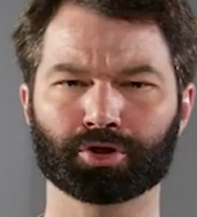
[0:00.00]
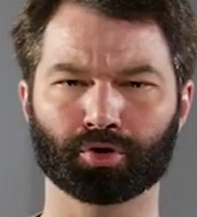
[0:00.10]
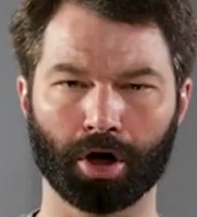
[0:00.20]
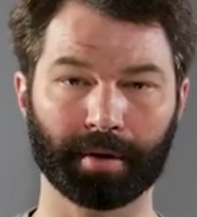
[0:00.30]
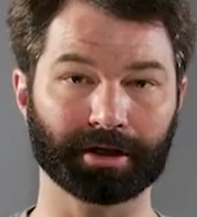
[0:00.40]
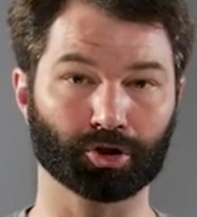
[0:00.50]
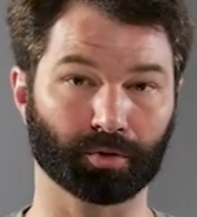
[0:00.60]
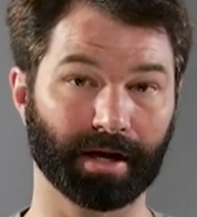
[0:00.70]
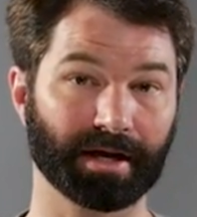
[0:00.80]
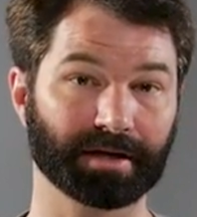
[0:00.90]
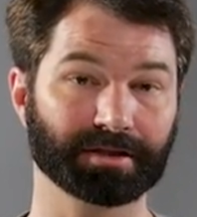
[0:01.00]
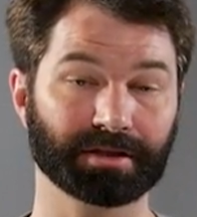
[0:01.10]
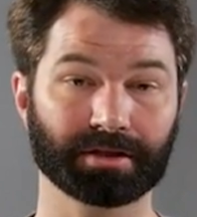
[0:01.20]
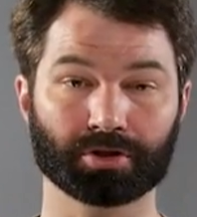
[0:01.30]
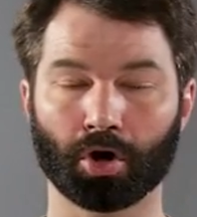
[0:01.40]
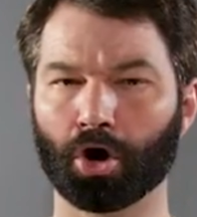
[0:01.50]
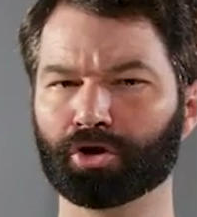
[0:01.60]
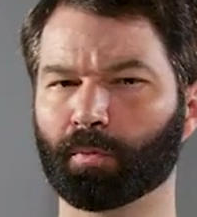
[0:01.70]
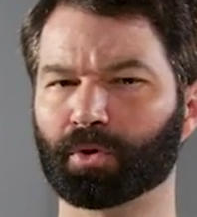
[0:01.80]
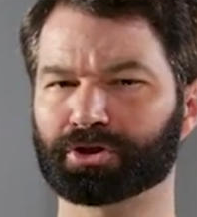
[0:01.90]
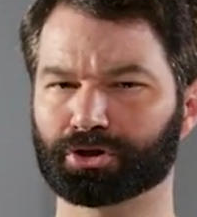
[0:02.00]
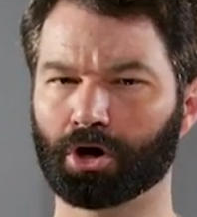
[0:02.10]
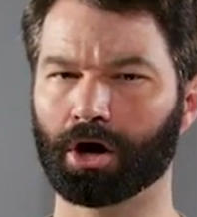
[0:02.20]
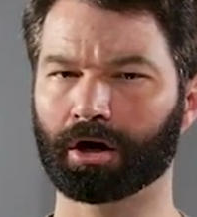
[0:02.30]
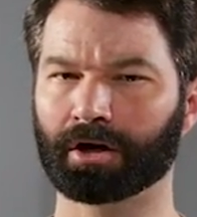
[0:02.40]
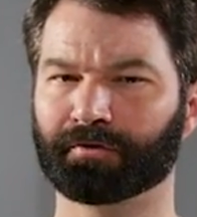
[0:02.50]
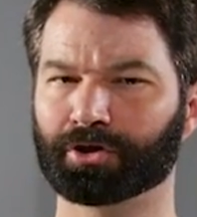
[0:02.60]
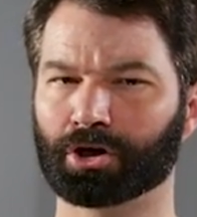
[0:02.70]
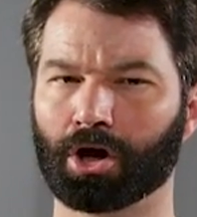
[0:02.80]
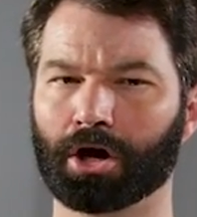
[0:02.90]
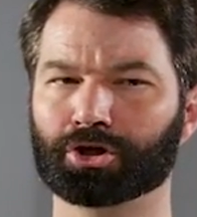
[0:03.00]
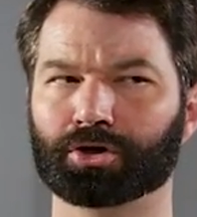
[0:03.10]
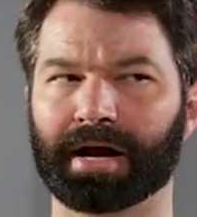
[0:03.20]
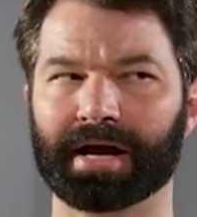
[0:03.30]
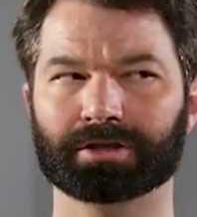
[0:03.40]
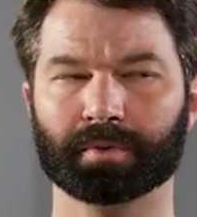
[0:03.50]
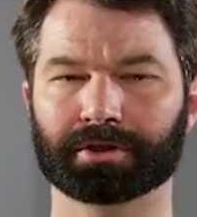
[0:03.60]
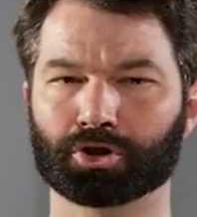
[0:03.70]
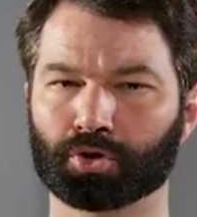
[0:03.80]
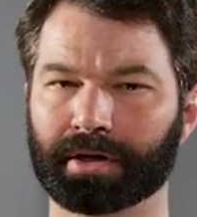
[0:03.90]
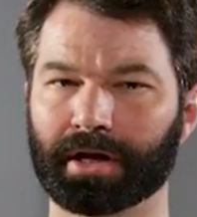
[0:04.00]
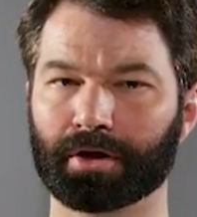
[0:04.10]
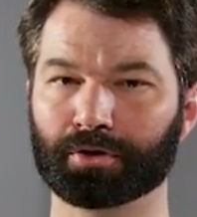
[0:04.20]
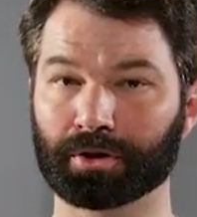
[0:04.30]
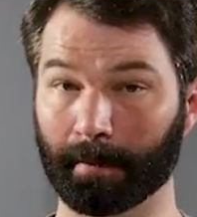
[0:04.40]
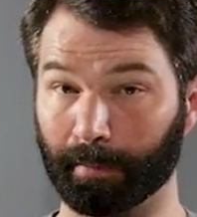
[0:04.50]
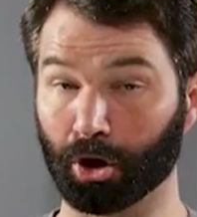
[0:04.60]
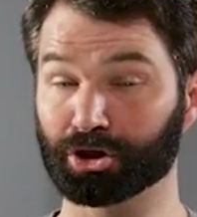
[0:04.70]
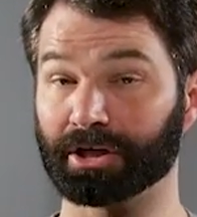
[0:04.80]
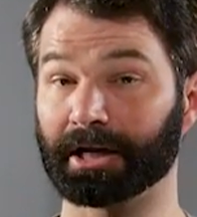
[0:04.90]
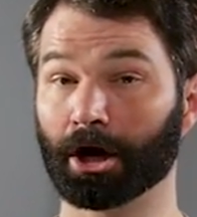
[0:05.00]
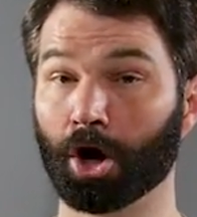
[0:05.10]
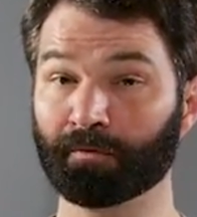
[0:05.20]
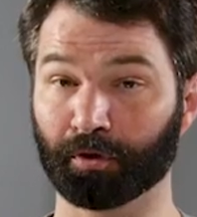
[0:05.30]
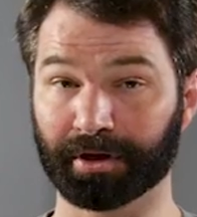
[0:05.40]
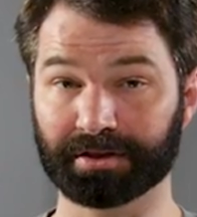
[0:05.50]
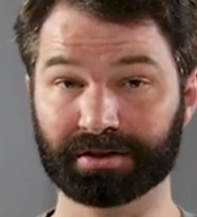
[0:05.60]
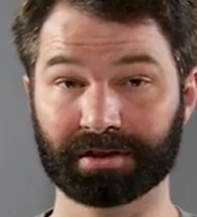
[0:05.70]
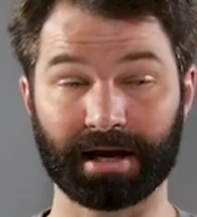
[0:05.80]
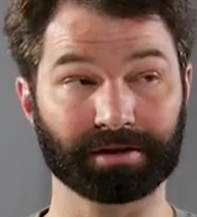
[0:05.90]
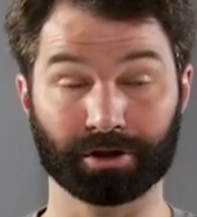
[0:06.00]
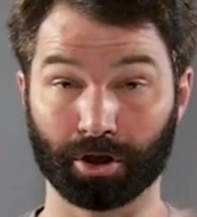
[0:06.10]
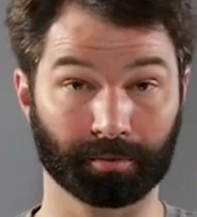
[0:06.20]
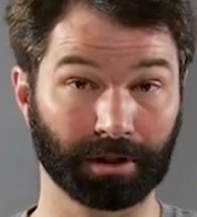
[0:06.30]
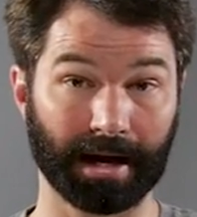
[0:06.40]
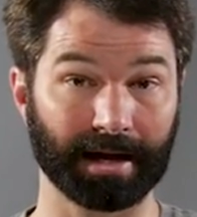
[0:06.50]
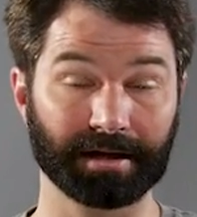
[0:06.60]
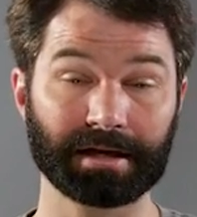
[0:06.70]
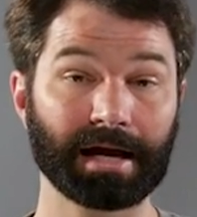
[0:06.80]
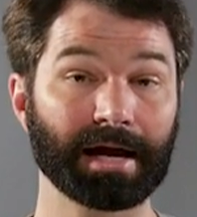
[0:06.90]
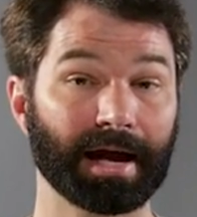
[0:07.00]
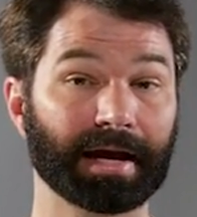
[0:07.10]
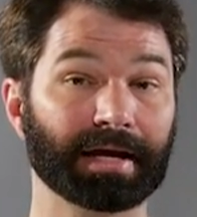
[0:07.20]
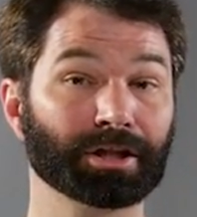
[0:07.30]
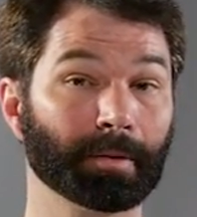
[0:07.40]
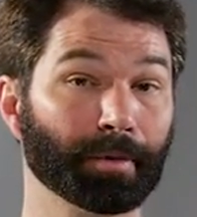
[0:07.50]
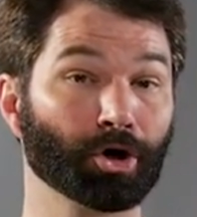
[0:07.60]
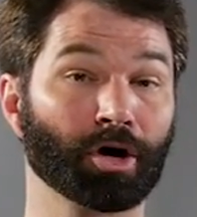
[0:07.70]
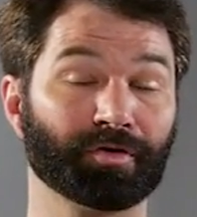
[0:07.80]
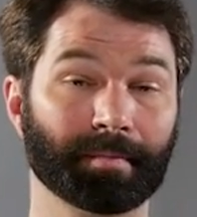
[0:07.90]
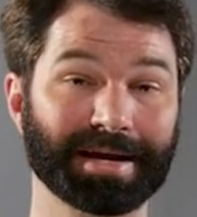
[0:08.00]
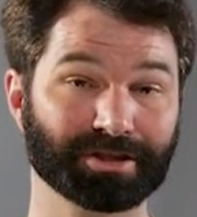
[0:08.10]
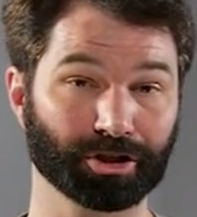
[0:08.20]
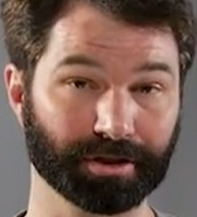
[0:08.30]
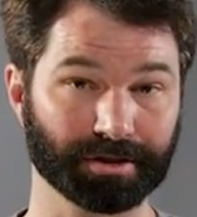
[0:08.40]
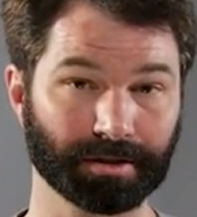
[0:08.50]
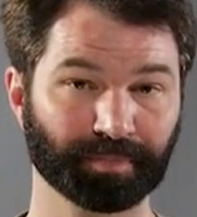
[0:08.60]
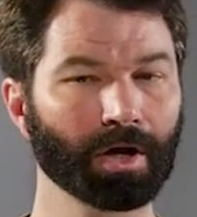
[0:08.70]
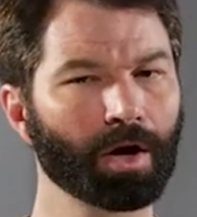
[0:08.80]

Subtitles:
growing dread is all the more stark for the contrast with the trio's burgeoning hopefulness as their plan and the Minerva messages,